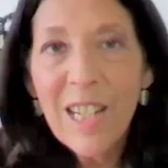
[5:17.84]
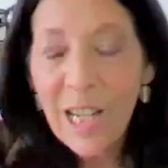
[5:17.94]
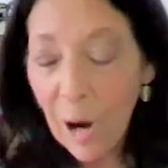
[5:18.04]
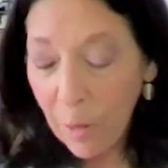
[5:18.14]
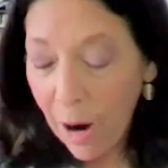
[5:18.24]

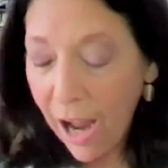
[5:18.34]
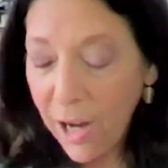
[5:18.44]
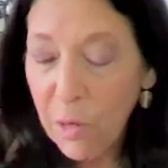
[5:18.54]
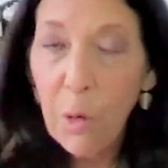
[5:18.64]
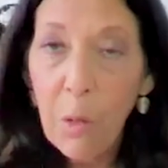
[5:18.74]
So I
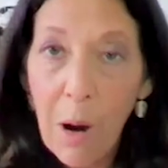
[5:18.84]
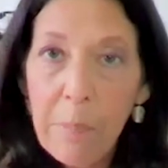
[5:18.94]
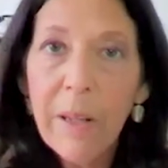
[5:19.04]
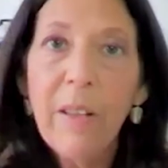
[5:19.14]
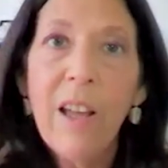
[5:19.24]
grew
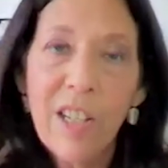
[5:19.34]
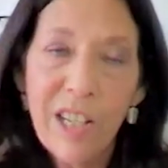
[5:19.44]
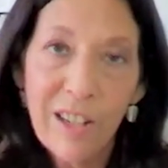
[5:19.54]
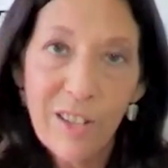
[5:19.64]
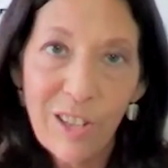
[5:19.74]
up in Los
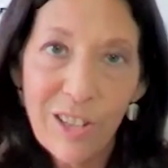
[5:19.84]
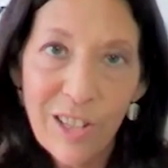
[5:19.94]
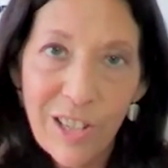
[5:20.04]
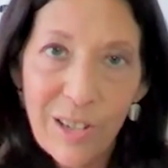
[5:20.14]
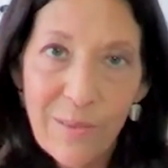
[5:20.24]
Angeles.